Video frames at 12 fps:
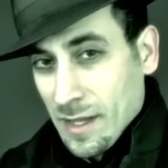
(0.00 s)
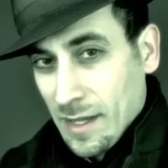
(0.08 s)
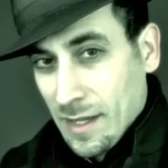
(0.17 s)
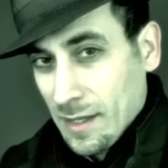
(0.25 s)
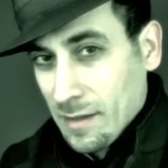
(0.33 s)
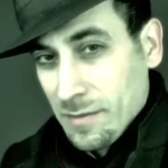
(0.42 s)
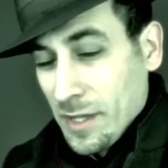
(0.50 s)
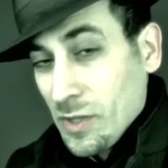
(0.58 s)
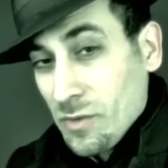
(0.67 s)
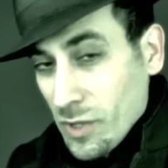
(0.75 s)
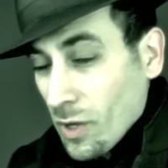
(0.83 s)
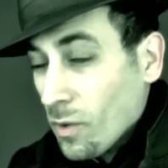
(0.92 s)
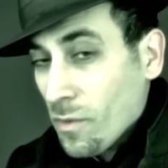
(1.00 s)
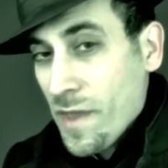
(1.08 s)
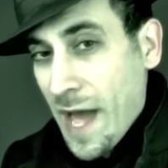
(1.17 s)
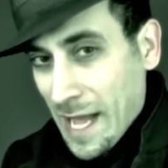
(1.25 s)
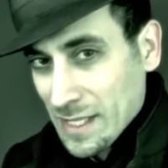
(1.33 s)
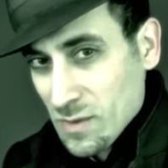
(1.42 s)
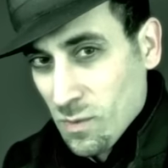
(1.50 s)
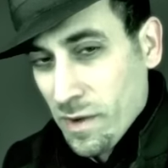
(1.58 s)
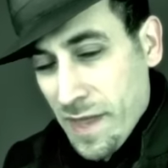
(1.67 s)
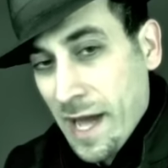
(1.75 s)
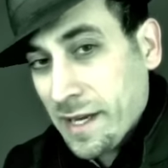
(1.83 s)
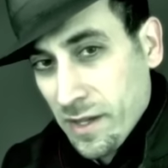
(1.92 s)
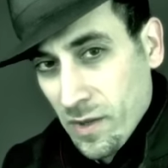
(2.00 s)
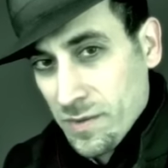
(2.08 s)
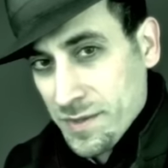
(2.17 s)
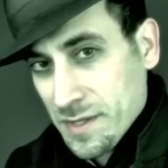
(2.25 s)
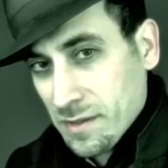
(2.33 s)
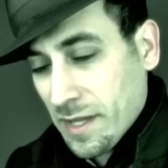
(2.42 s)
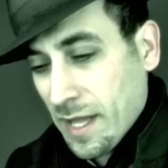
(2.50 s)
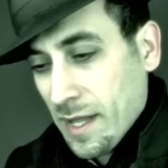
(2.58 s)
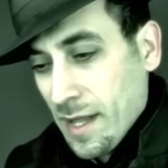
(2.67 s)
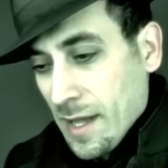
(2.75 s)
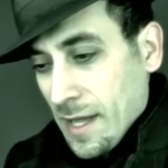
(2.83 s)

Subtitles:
that that's where that goes, okay?